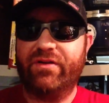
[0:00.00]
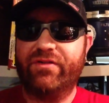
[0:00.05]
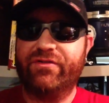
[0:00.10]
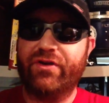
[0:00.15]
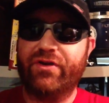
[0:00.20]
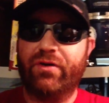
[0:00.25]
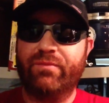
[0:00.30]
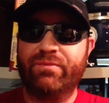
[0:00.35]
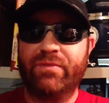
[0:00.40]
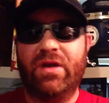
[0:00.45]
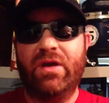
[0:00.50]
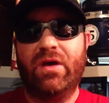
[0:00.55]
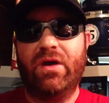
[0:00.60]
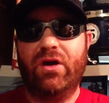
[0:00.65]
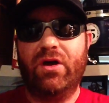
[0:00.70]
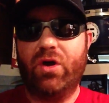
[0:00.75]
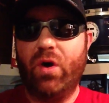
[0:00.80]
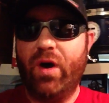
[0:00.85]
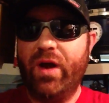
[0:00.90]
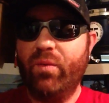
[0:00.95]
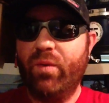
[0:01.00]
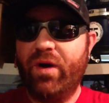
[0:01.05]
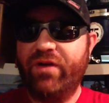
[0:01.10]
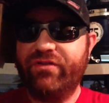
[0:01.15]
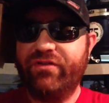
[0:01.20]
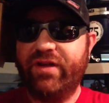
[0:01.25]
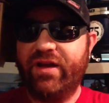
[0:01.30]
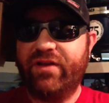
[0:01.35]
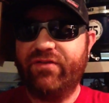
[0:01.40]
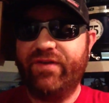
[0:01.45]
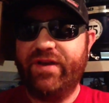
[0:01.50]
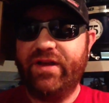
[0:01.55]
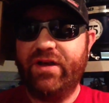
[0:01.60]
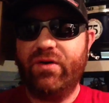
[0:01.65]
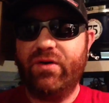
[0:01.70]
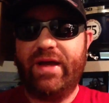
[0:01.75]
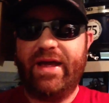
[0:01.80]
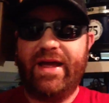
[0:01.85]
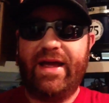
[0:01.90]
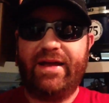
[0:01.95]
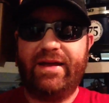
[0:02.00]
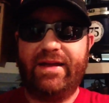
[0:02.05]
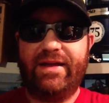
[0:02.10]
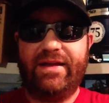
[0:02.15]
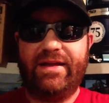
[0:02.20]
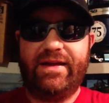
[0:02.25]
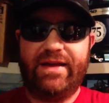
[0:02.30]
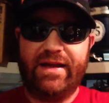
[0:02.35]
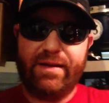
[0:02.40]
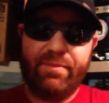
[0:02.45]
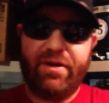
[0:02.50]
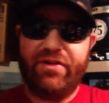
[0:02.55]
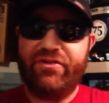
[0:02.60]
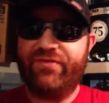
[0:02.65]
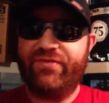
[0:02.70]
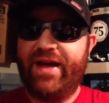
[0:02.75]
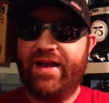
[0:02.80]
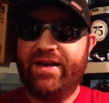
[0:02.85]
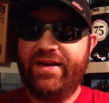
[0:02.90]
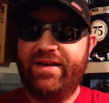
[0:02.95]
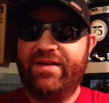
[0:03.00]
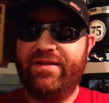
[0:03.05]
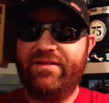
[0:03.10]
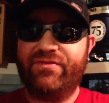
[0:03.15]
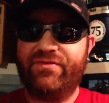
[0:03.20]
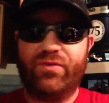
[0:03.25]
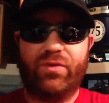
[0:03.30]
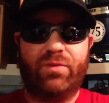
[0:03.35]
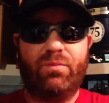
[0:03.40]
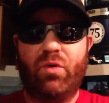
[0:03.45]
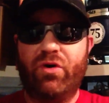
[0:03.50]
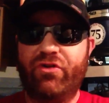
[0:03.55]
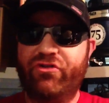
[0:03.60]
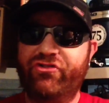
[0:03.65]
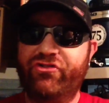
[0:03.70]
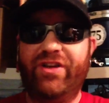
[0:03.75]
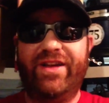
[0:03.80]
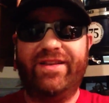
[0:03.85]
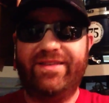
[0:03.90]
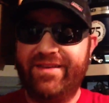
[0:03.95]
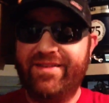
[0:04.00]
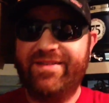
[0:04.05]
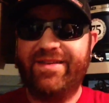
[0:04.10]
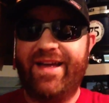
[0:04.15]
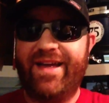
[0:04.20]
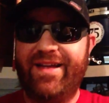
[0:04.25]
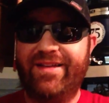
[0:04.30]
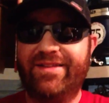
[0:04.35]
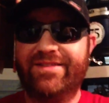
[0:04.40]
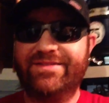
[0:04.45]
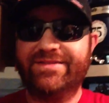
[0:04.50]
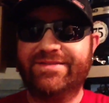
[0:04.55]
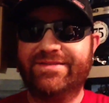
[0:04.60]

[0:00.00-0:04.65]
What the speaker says: So go ahead and watch the next video and get a bunch of ideas for more shit to sell.